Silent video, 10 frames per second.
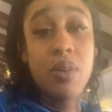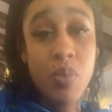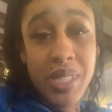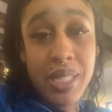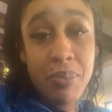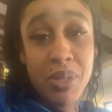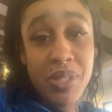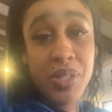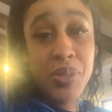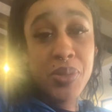What's up,
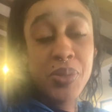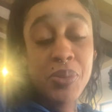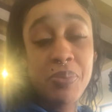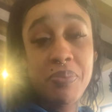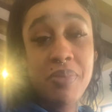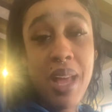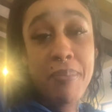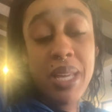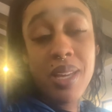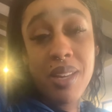YouTube? I'm
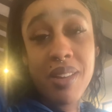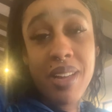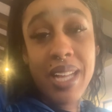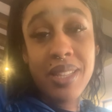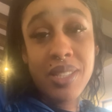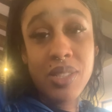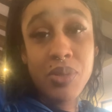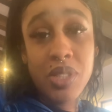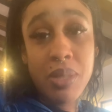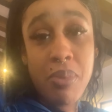here at the
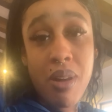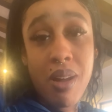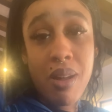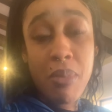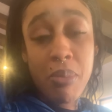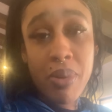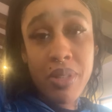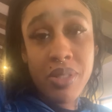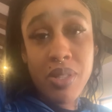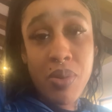sushi bar. My
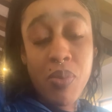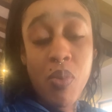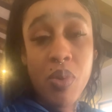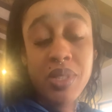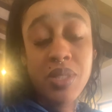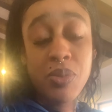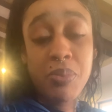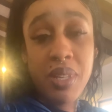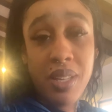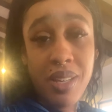brothers don't want to
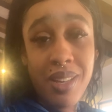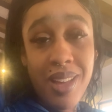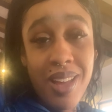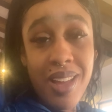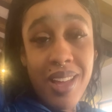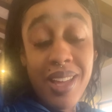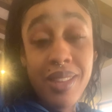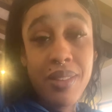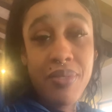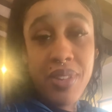be in
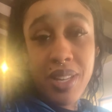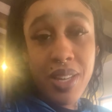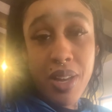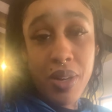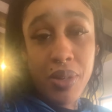the video.